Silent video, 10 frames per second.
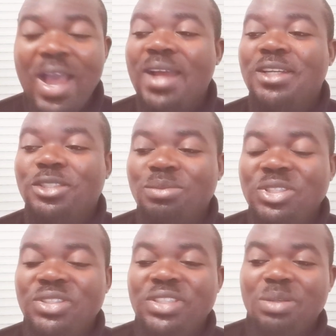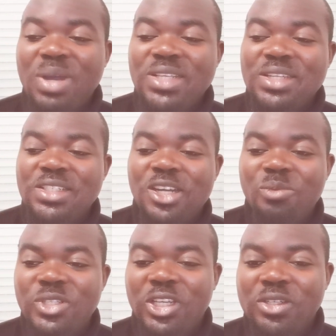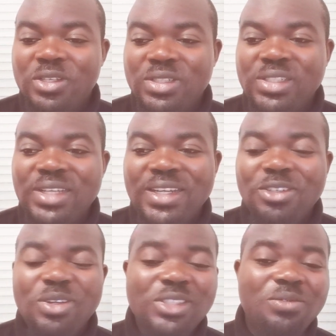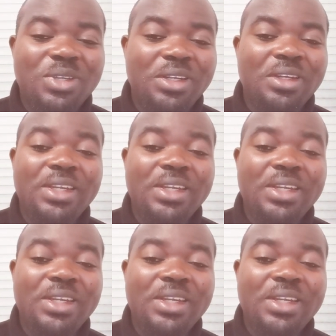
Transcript: And there's something strange about this Nigerian music industry is that not even